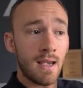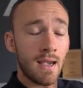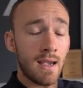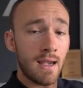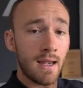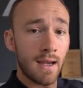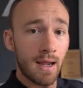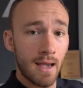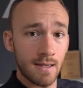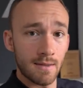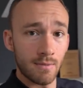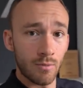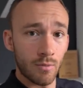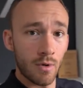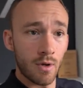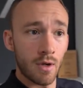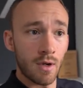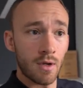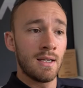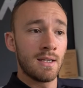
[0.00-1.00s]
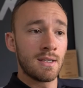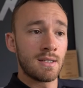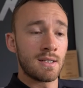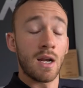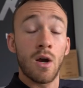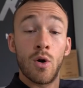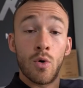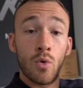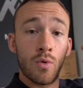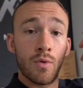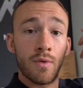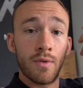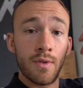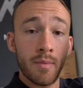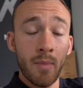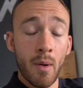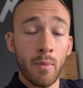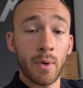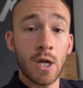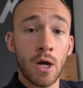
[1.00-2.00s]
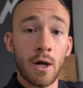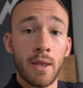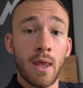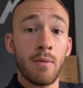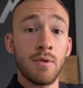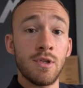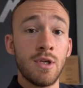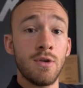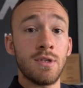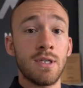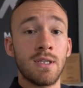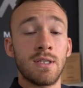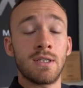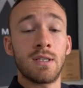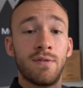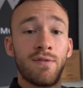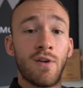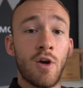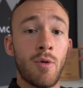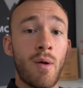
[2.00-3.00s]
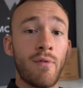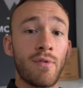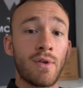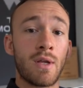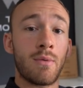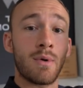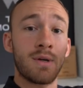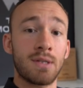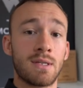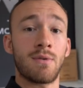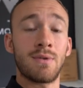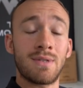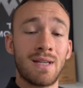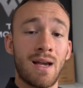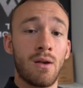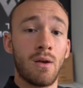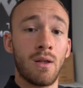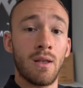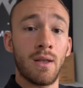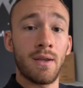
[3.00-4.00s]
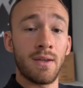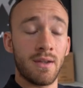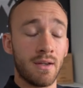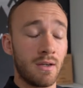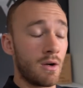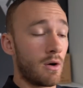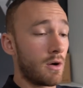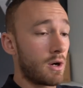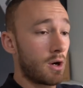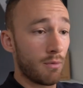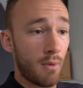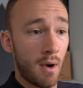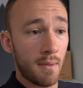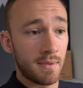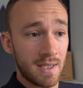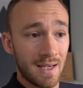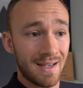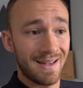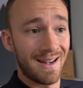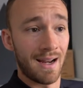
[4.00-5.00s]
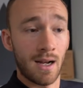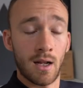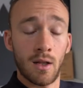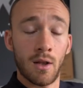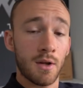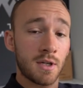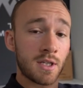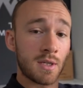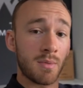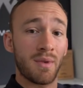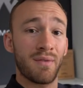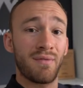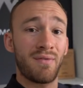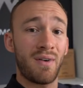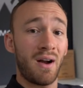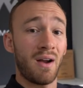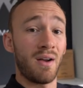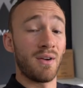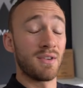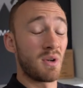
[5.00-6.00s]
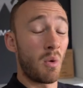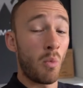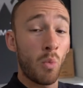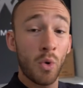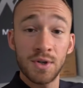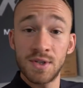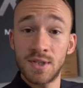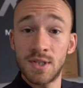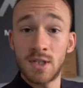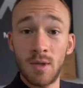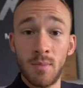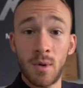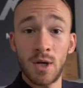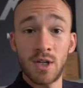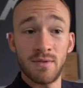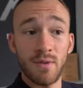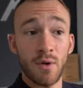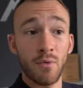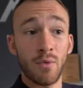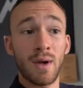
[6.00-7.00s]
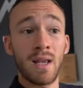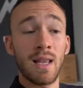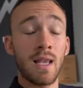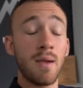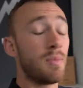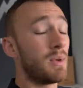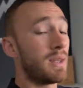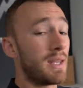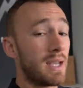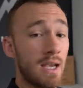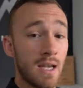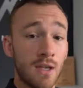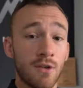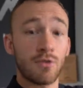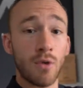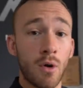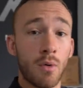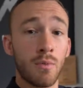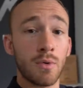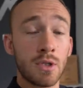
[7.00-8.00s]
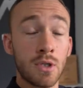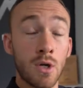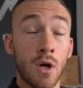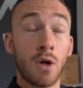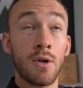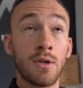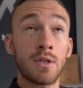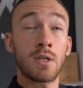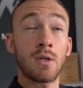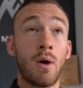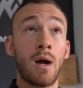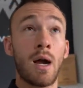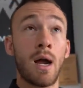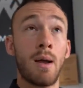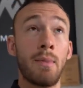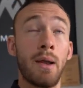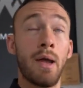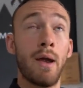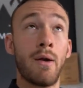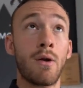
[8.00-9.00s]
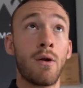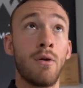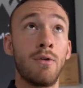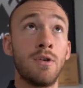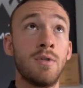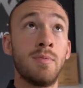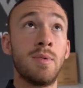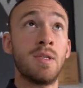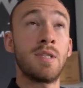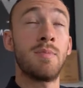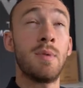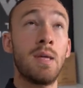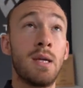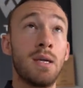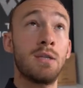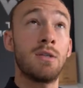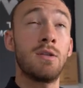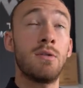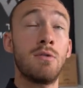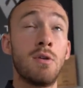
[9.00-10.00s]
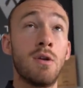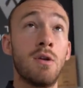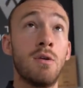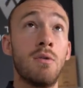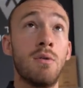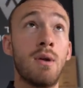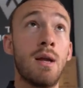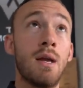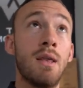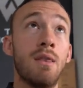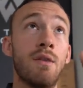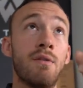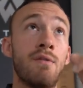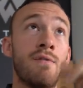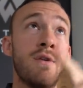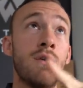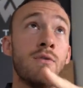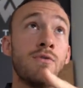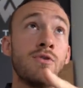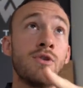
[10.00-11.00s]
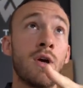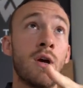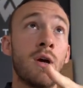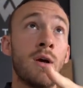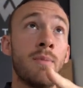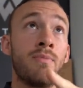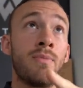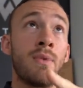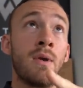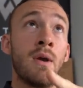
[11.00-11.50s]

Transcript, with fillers: in Edinburgh. So the memory card that I was using to film everything whilst I was down in London got corrupted and I lost some of the files. Wasn't too much of it really, but the intro was gone, so I am now going to be speaking to you in the future